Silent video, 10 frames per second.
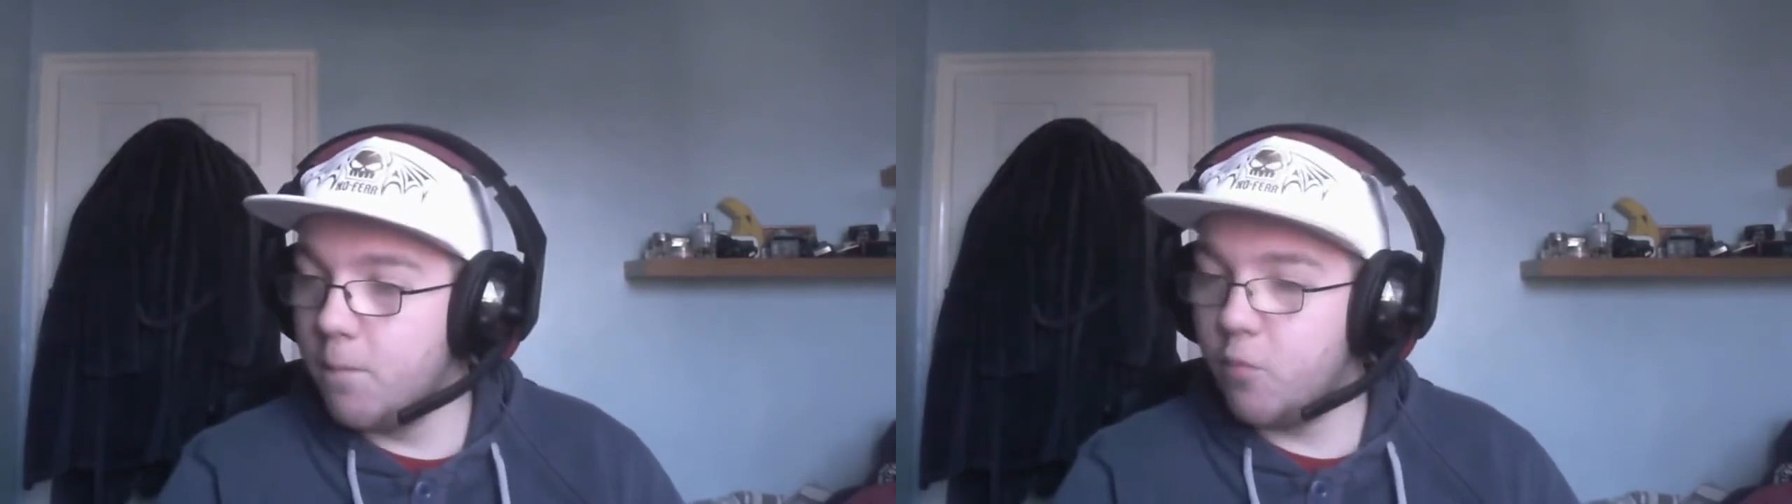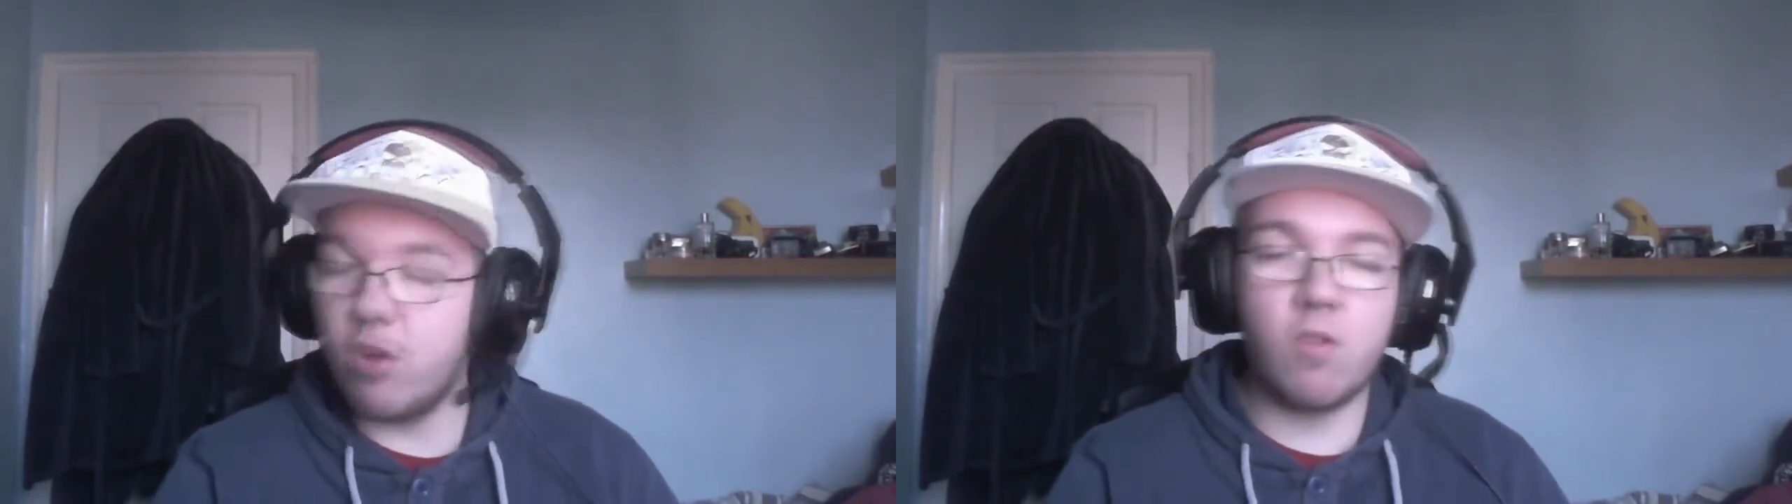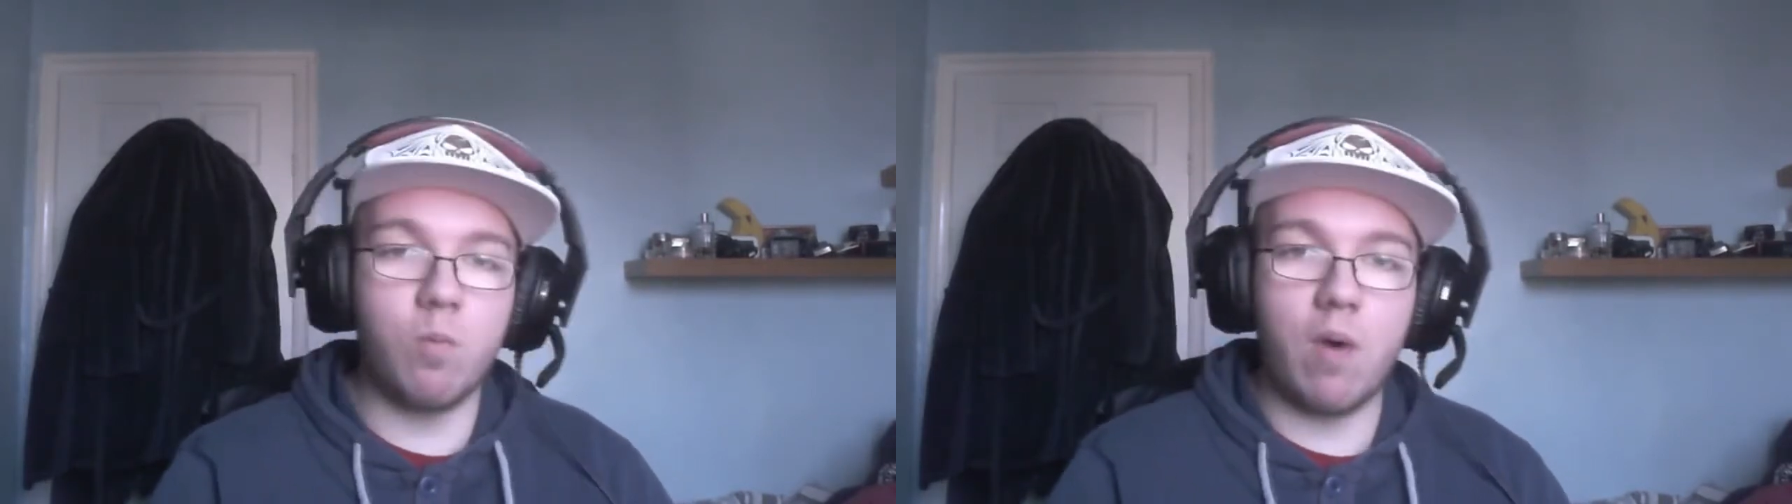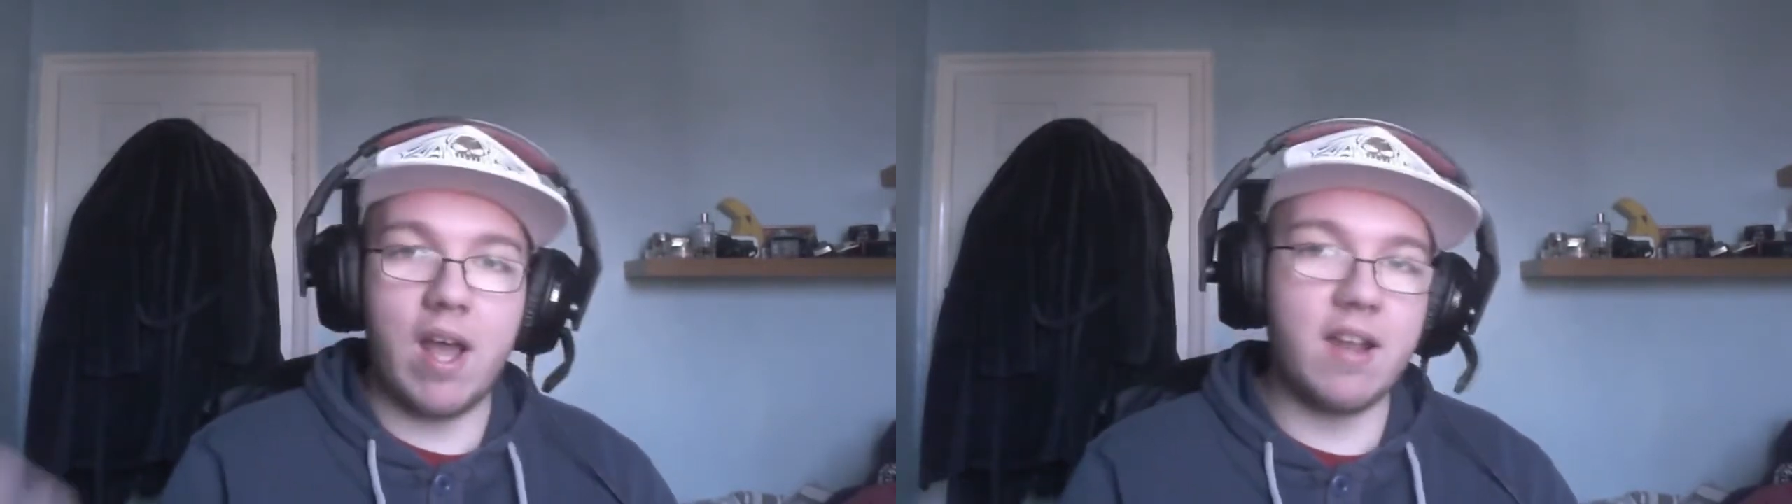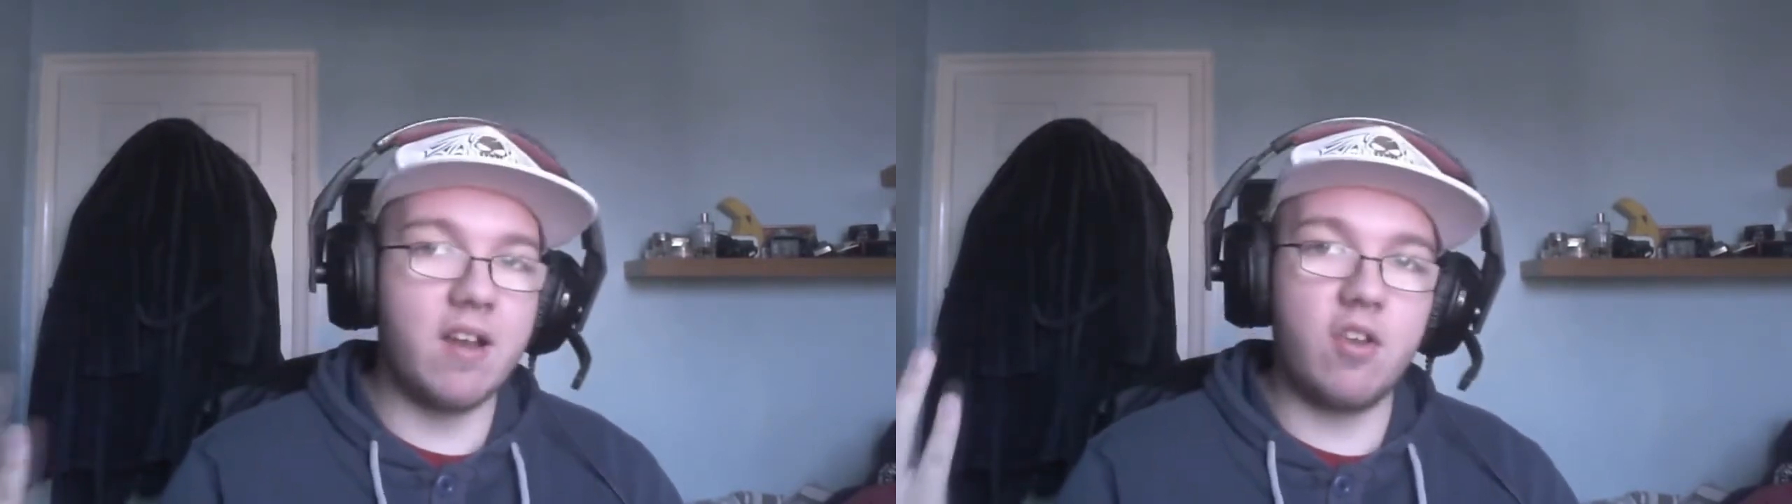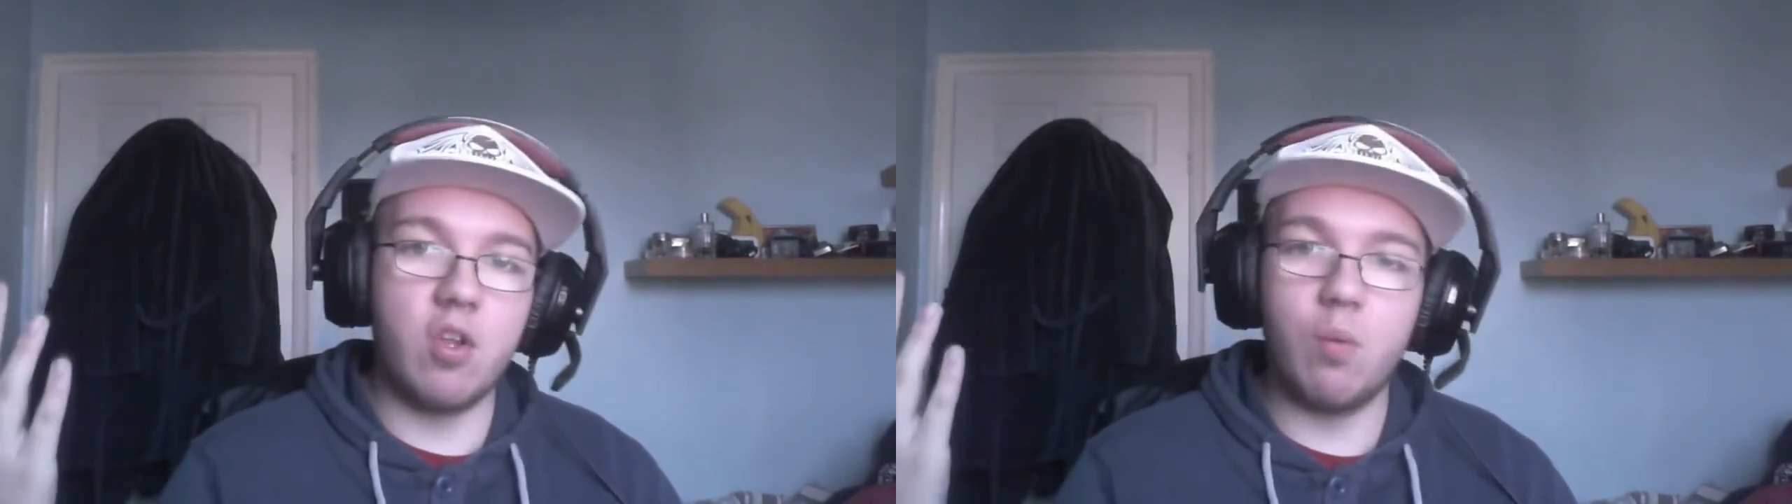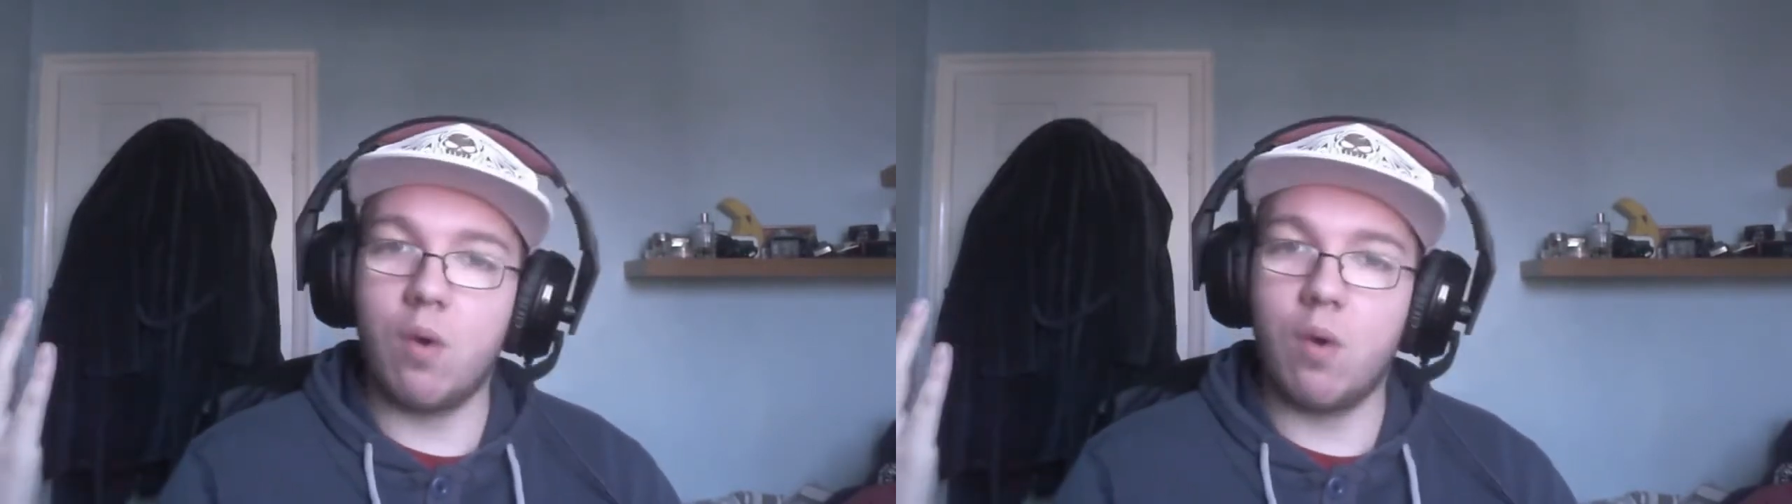reason why I didn't do